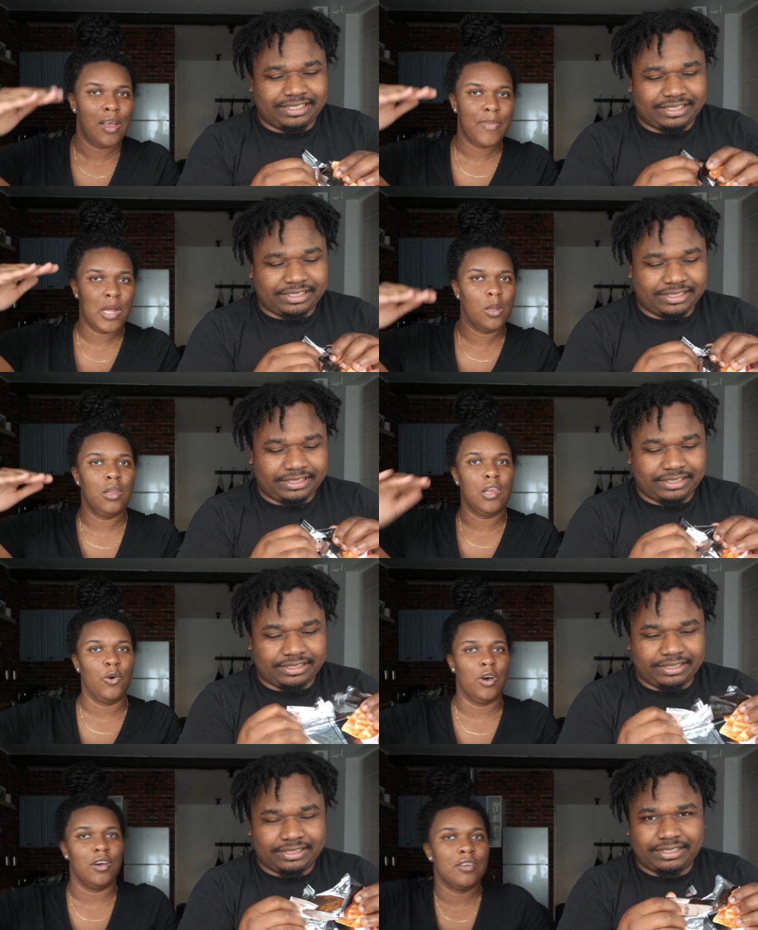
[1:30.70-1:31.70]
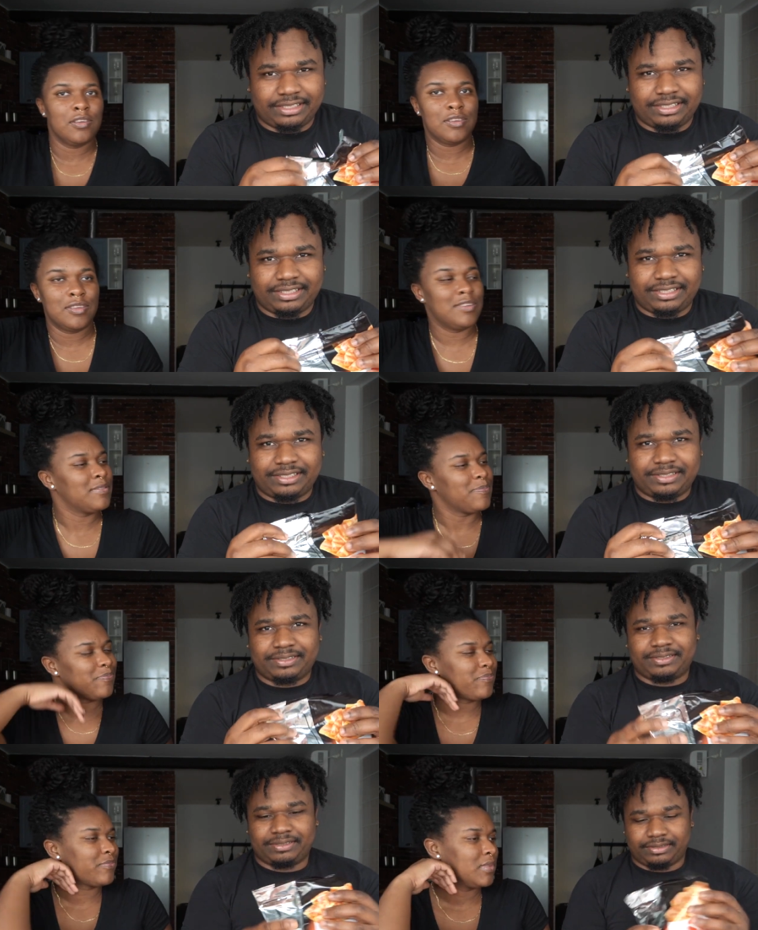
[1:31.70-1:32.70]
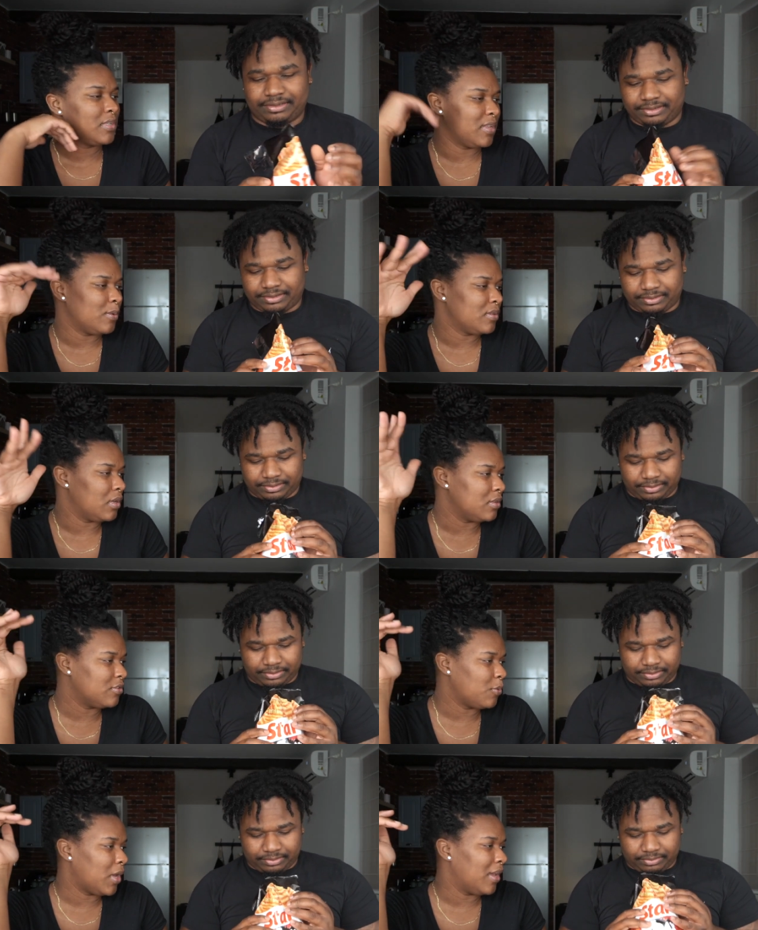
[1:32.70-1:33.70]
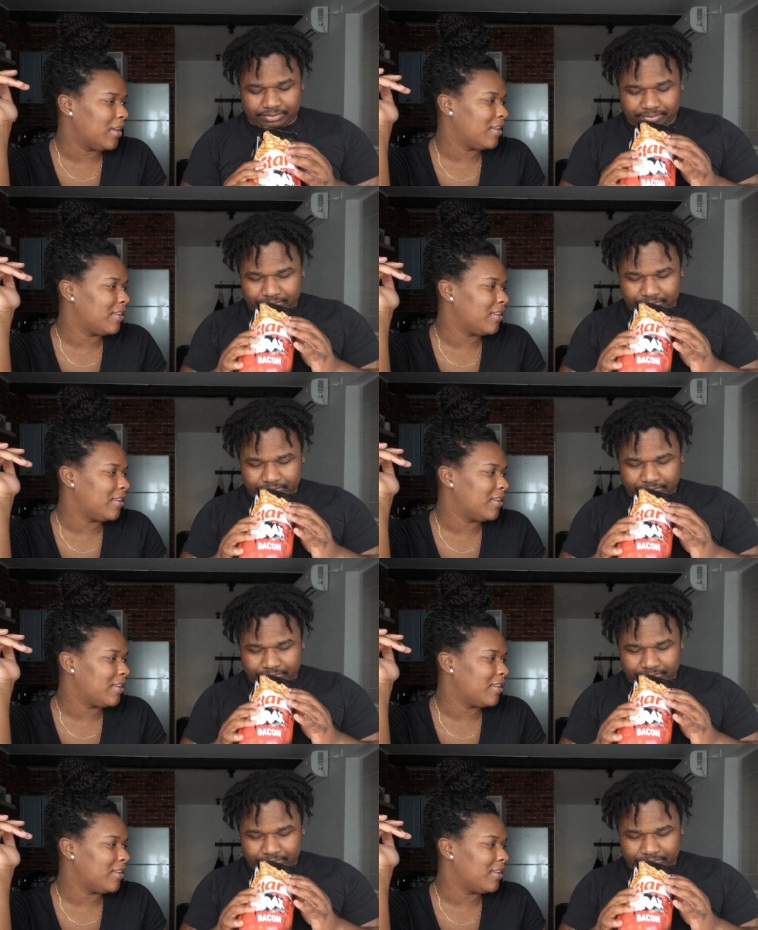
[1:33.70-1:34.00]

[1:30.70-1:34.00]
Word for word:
Speaker 1: come down a little lower. Sounds a little too high.